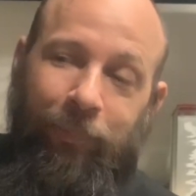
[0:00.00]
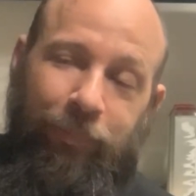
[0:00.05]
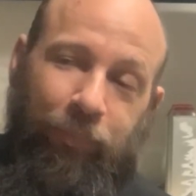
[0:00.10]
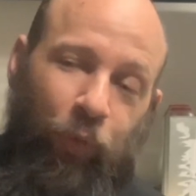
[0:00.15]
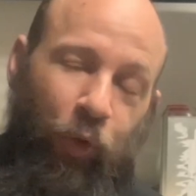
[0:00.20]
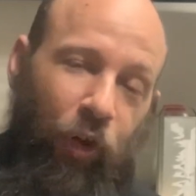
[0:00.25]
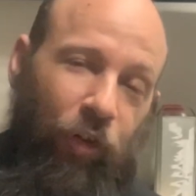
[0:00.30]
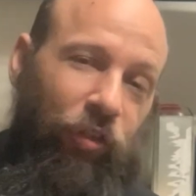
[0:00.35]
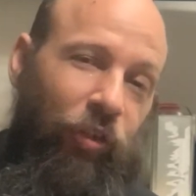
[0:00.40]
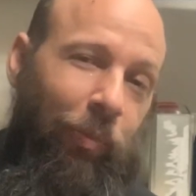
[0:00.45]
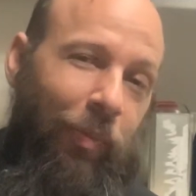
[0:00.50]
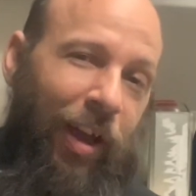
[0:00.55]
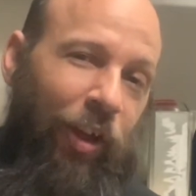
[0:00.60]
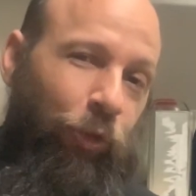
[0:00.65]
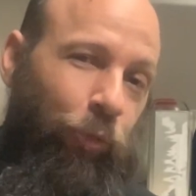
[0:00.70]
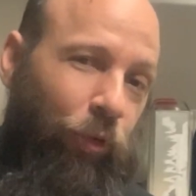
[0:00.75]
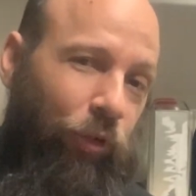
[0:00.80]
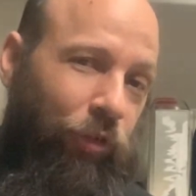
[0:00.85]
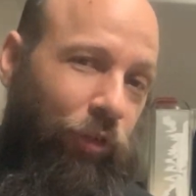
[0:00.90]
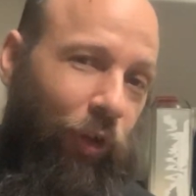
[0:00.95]
Crystal meth,
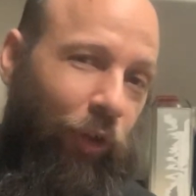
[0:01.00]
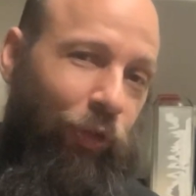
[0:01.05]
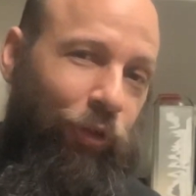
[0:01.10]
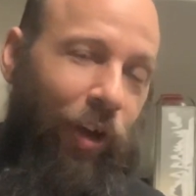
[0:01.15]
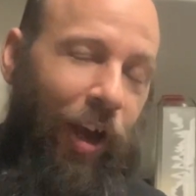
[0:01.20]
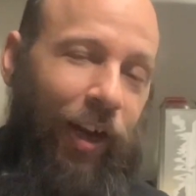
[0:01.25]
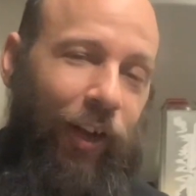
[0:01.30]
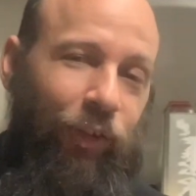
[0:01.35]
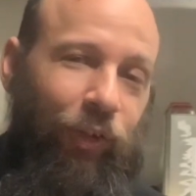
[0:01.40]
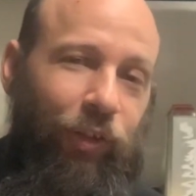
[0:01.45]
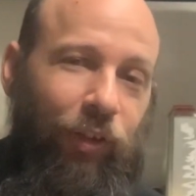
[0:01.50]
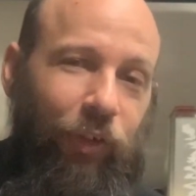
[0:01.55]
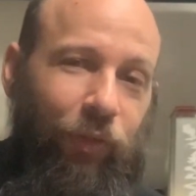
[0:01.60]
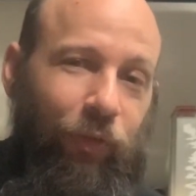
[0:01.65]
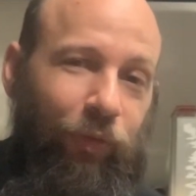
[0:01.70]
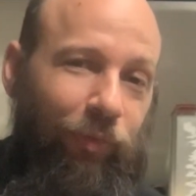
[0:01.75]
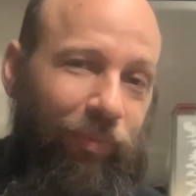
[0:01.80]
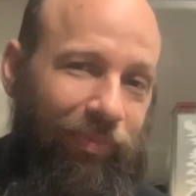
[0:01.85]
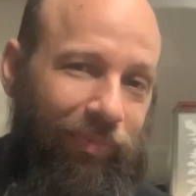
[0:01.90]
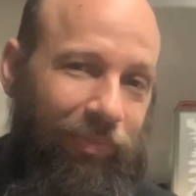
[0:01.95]
we're still trying to
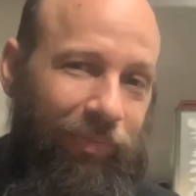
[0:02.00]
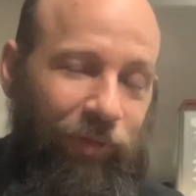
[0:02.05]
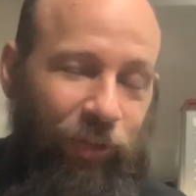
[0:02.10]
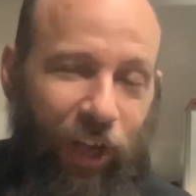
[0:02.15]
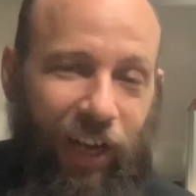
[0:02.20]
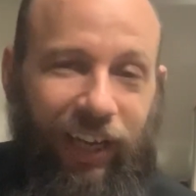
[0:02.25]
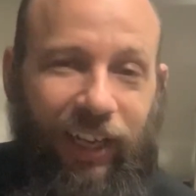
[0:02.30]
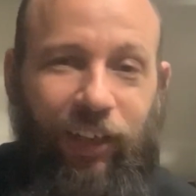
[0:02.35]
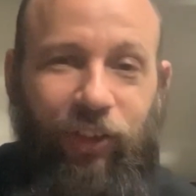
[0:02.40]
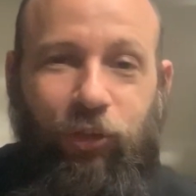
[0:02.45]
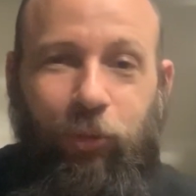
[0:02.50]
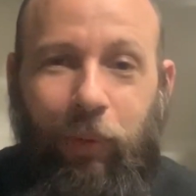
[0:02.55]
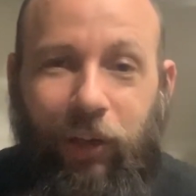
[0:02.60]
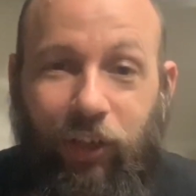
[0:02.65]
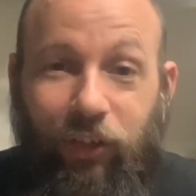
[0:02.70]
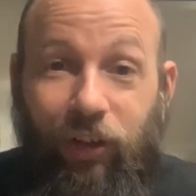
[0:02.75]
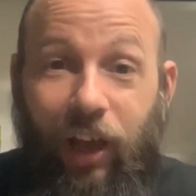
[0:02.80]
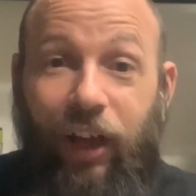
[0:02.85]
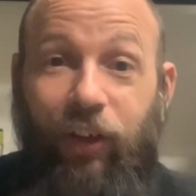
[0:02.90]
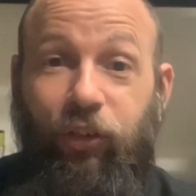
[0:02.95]
get somebody
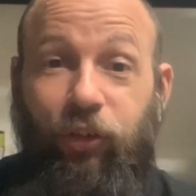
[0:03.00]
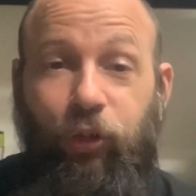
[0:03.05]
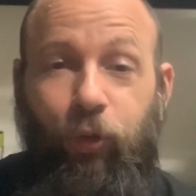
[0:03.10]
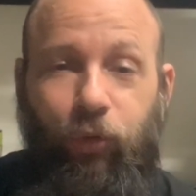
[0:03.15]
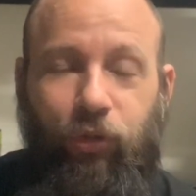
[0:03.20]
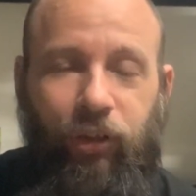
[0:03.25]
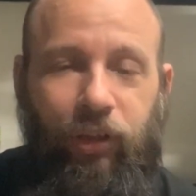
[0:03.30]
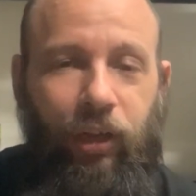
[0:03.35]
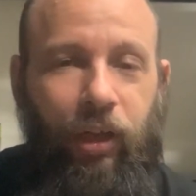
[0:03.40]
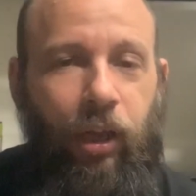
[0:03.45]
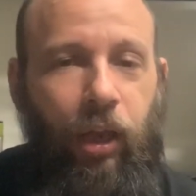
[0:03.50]
to actually use it.